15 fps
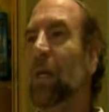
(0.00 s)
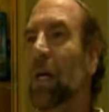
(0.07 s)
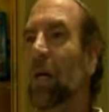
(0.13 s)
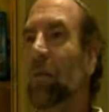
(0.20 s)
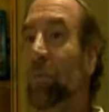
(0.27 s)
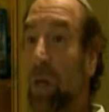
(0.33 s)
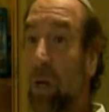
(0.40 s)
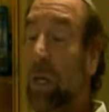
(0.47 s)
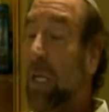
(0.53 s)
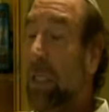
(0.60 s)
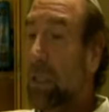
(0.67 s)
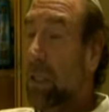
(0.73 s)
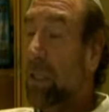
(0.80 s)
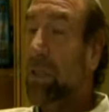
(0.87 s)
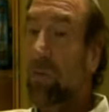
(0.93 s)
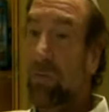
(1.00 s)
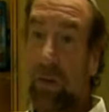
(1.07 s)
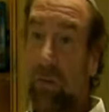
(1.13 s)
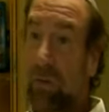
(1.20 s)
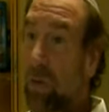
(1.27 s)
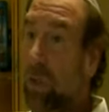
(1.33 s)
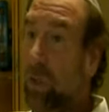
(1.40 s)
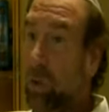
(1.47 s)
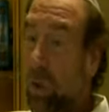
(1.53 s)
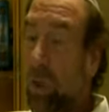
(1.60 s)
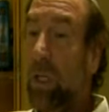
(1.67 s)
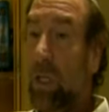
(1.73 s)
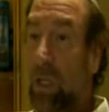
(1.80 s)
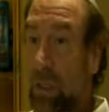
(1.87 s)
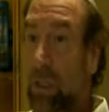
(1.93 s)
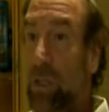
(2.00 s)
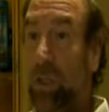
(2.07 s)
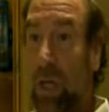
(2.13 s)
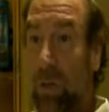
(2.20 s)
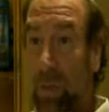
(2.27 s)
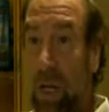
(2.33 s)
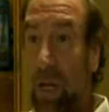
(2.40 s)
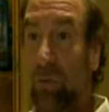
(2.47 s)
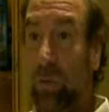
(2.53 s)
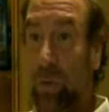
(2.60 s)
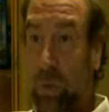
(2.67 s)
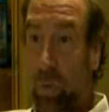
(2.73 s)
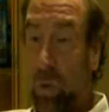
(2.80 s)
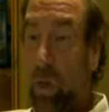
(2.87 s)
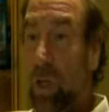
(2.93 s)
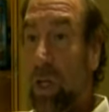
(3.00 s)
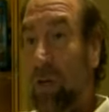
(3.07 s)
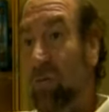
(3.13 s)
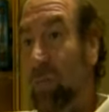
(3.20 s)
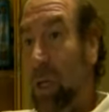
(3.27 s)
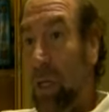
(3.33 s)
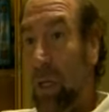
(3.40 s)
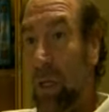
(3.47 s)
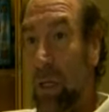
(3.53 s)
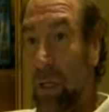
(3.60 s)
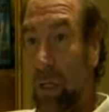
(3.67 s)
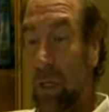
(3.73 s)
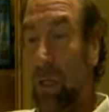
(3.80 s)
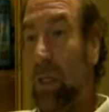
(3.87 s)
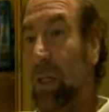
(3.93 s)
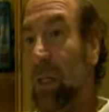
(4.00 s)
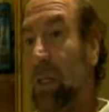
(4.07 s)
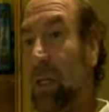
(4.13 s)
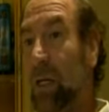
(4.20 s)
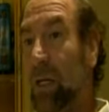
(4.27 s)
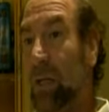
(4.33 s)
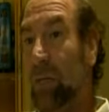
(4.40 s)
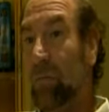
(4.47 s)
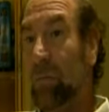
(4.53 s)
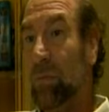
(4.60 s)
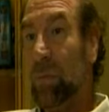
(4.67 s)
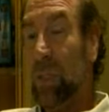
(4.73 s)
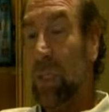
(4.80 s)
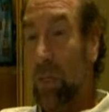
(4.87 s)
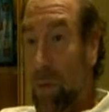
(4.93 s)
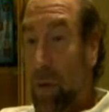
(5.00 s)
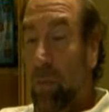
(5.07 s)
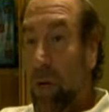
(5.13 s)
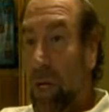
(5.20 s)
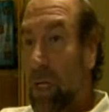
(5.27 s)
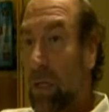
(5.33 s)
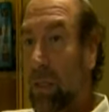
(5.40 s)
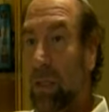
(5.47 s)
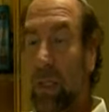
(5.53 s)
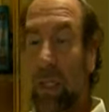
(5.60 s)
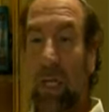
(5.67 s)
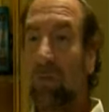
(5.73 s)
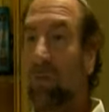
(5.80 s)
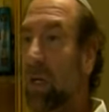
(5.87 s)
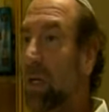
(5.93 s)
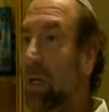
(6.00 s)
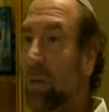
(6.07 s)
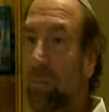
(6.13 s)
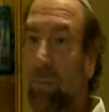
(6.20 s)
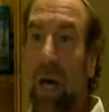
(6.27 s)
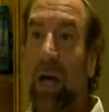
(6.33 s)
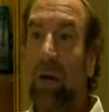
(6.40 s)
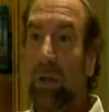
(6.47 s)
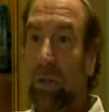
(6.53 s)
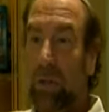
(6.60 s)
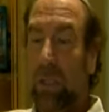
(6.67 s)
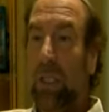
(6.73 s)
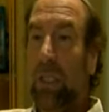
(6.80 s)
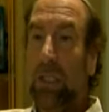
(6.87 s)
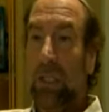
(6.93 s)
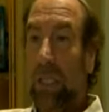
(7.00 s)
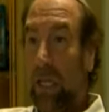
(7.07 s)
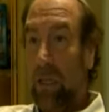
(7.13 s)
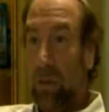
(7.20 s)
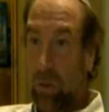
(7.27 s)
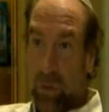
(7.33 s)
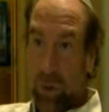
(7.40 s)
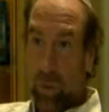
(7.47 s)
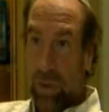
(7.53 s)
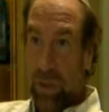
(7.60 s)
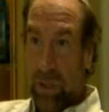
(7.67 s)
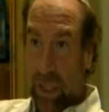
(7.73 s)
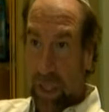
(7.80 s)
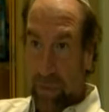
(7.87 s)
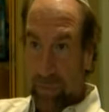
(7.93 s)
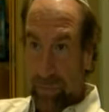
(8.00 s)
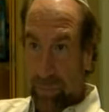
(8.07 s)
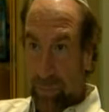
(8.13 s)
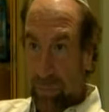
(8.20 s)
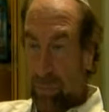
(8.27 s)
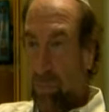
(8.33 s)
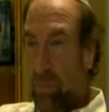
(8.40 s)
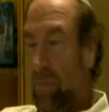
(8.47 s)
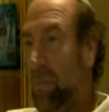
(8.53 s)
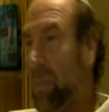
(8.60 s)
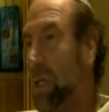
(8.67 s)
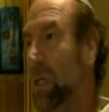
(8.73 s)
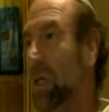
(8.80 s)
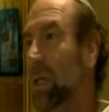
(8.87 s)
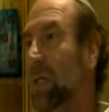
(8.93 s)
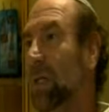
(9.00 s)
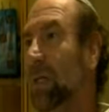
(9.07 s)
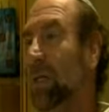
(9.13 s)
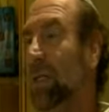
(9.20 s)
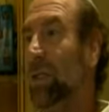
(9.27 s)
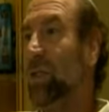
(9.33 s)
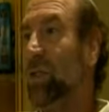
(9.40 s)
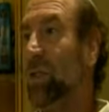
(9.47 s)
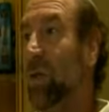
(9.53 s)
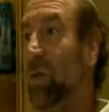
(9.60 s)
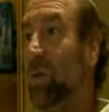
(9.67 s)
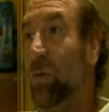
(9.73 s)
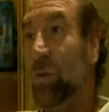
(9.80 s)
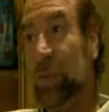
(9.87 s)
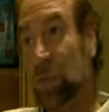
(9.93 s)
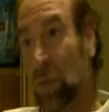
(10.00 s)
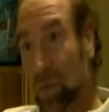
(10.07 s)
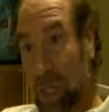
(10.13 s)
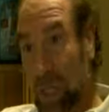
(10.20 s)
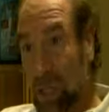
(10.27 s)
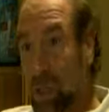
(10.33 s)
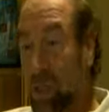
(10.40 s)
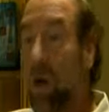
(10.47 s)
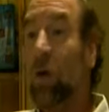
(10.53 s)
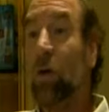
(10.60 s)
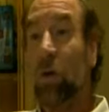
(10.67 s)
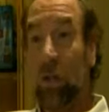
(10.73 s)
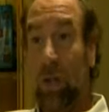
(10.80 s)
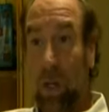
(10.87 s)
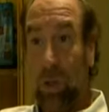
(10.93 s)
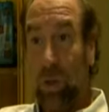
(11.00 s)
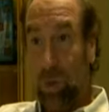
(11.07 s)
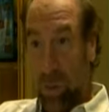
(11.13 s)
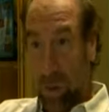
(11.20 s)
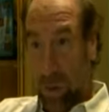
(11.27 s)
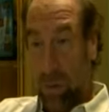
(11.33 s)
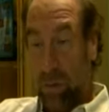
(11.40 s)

Beryl Katz Nelson felt very strongly that Tisha B'av was worthy of being commemorated even in a modern secular Jewish state. So the historical cultural